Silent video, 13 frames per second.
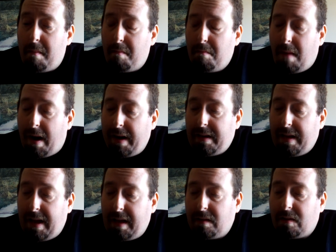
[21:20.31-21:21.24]
My
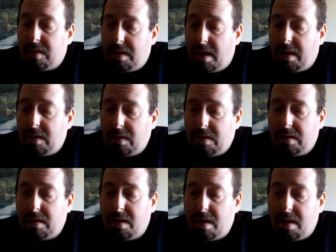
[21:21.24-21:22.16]
taste does